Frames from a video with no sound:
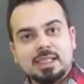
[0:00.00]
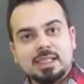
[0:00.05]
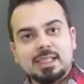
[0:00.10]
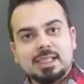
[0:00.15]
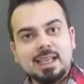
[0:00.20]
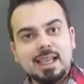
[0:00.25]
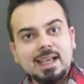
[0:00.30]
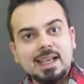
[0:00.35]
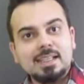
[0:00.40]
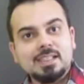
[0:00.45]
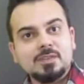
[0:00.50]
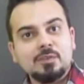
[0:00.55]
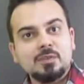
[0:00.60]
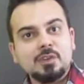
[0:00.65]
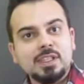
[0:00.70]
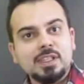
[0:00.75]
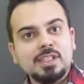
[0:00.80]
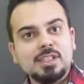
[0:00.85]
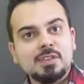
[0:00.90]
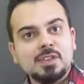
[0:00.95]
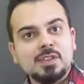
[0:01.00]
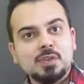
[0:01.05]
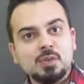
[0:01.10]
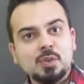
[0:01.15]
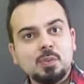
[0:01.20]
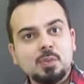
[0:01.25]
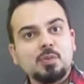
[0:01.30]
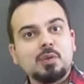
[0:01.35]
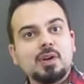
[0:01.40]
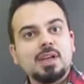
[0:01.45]
Yes, we receive a
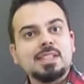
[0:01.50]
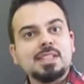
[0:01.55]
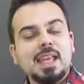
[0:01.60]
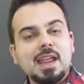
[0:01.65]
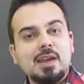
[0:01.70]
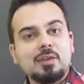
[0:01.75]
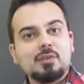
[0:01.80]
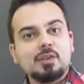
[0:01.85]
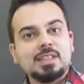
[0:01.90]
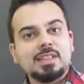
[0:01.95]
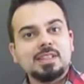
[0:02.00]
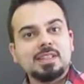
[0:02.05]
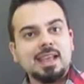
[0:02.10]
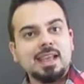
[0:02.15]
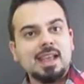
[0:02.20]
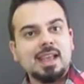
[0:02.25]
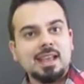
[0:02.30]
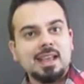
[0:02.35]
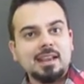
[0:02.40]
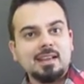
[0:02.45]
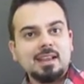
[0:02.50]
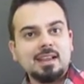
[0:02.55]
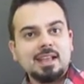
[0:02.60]
surprise every day,